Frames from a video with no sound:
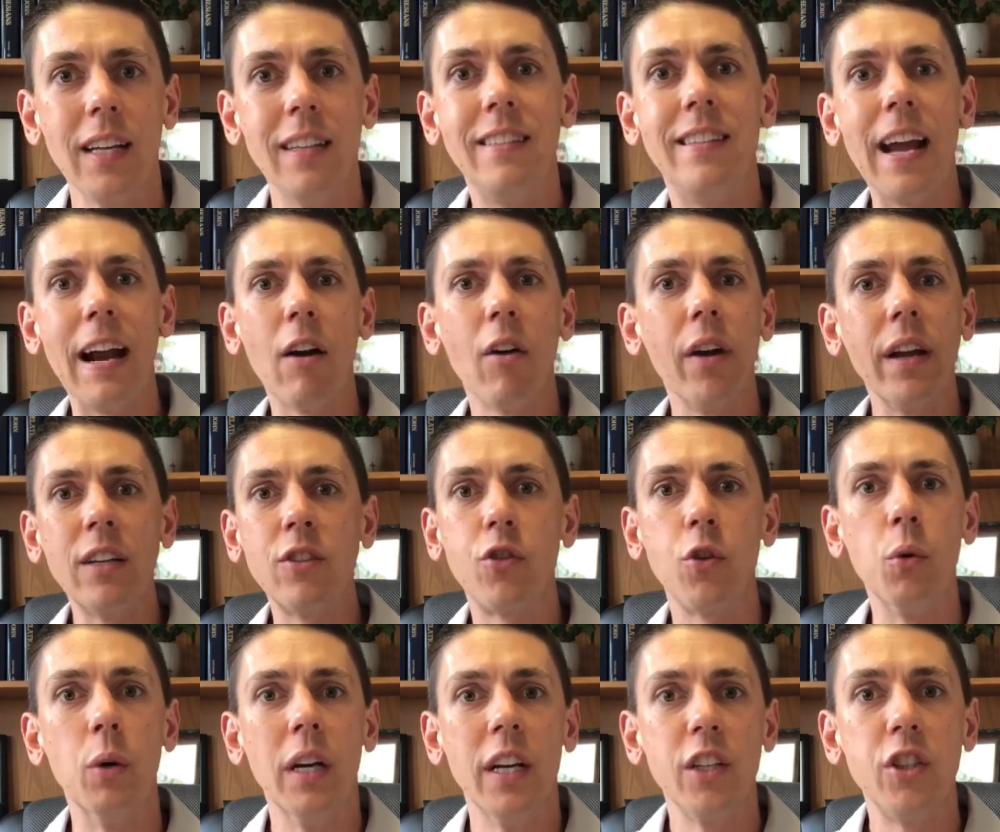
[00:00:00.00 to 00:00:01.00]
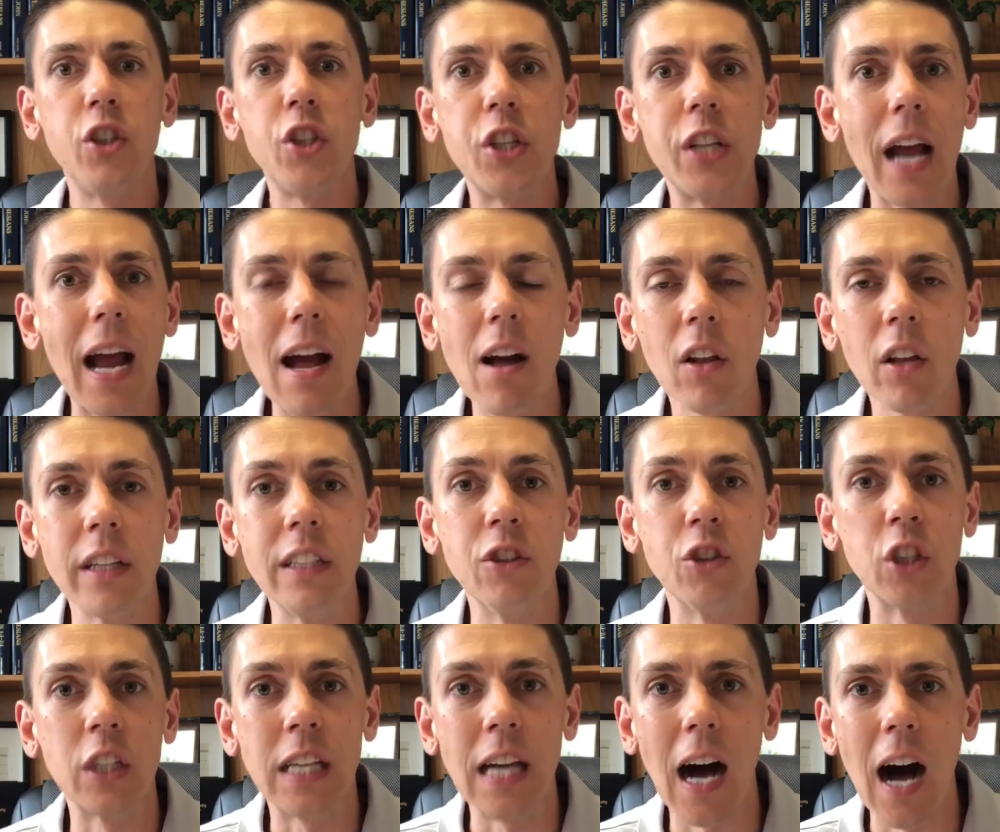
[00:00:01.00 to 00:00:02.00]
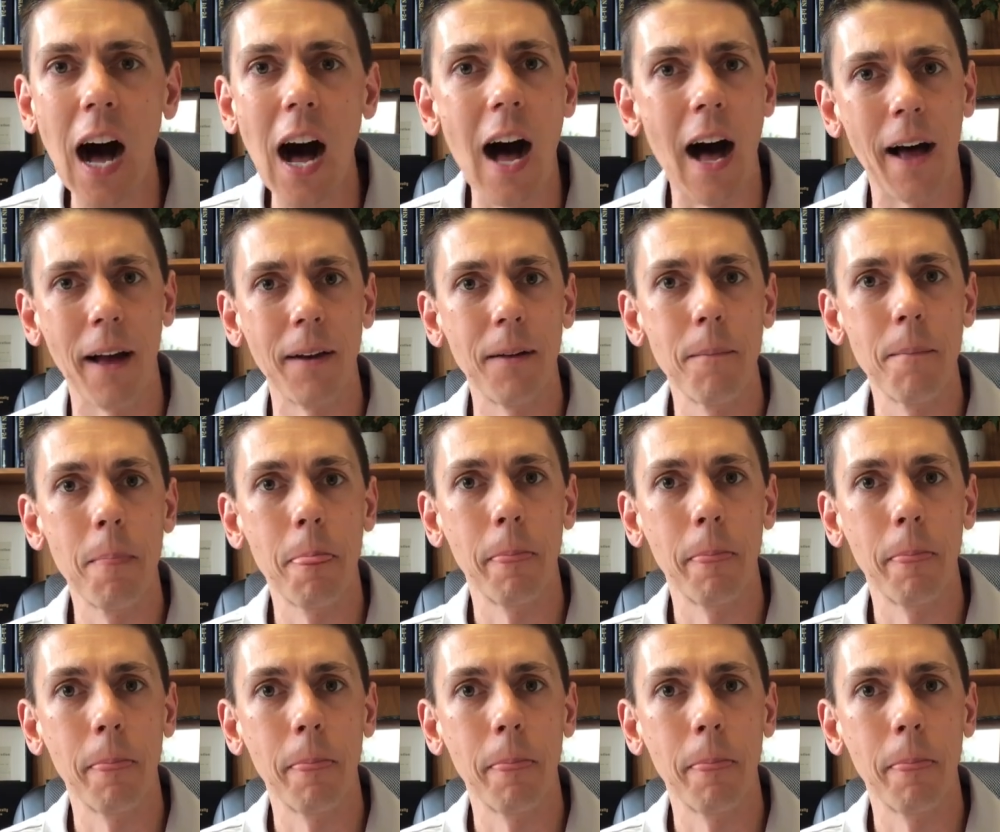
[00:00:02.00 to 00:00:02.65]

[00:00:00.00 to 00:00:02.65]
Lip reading: daring to challenge God.